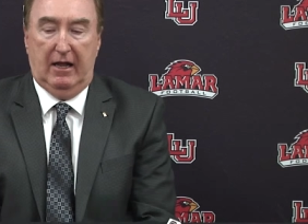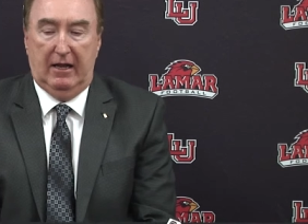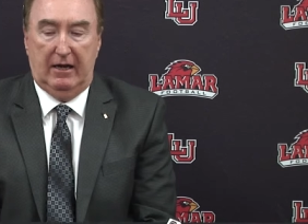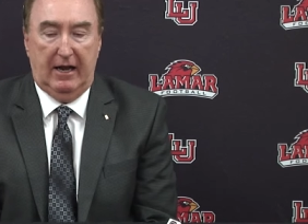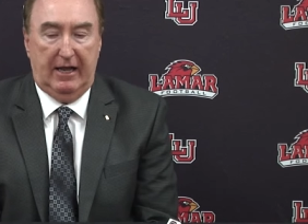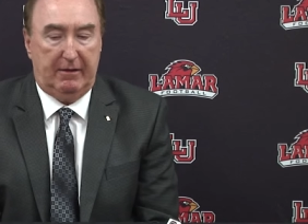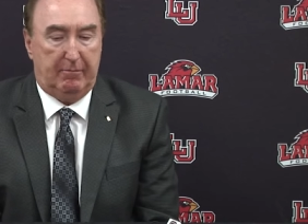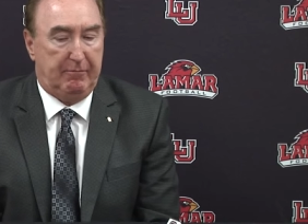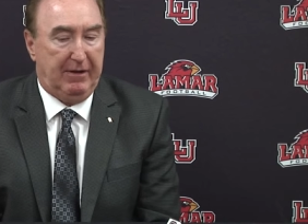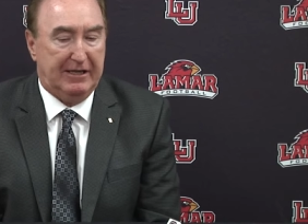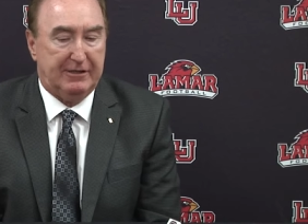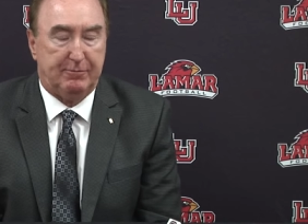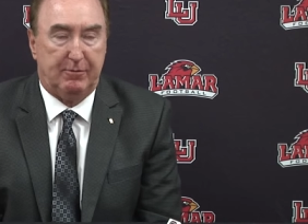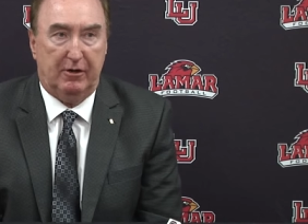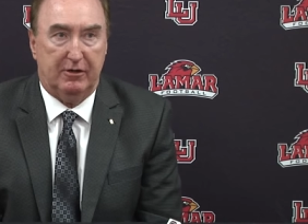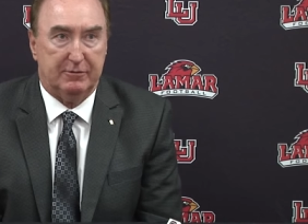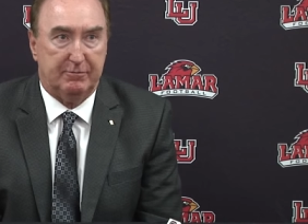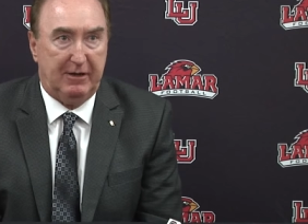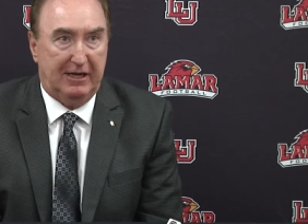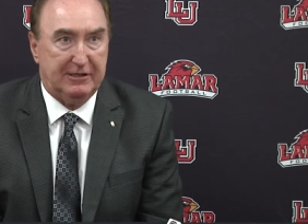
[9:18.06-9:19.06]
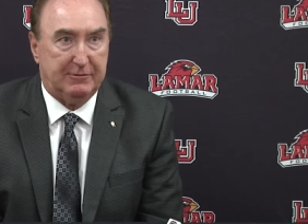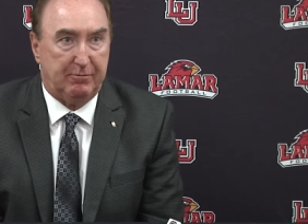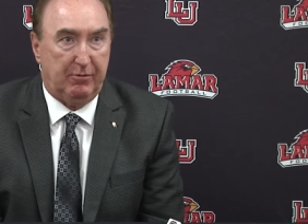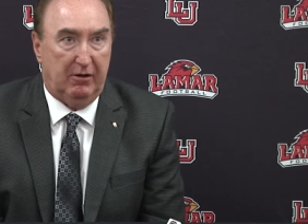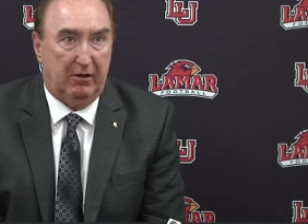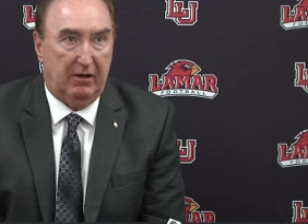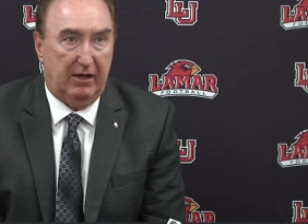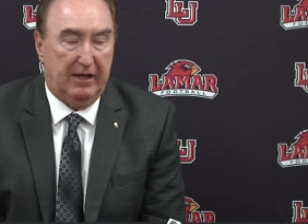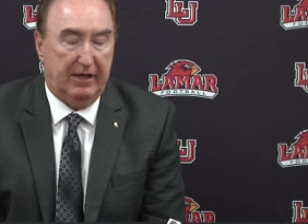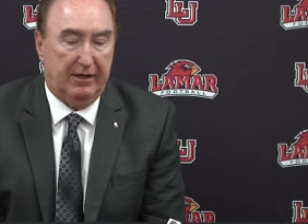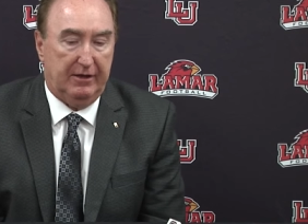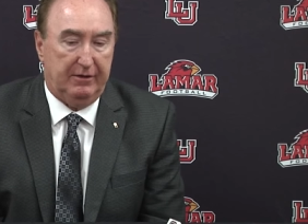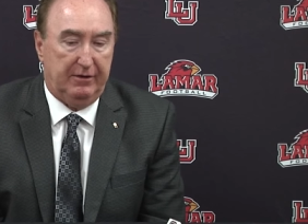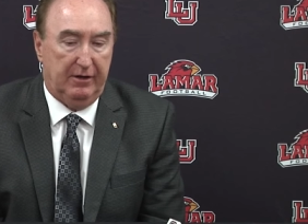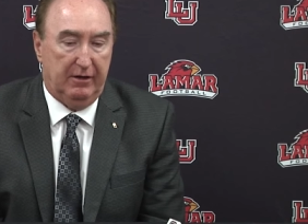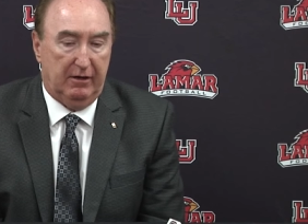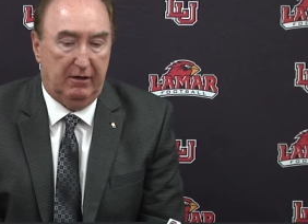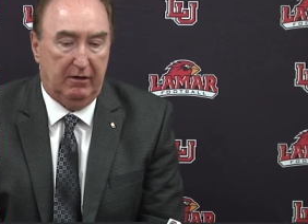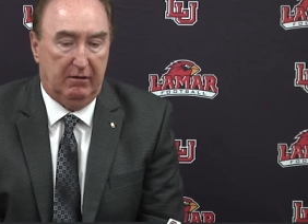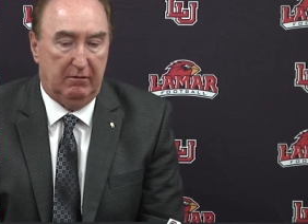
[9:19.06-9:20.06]
I, like baseball's baseball. And,
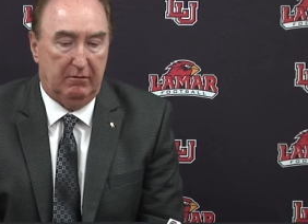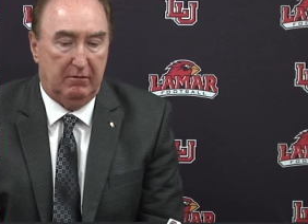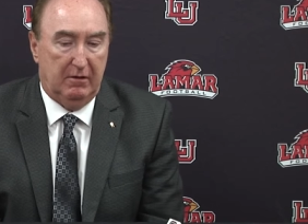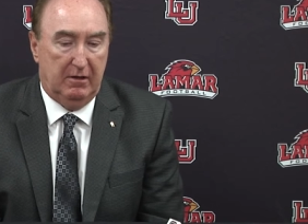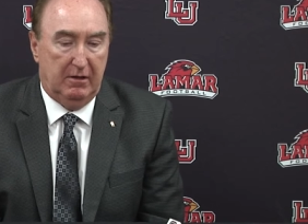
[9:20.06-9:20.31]
uh,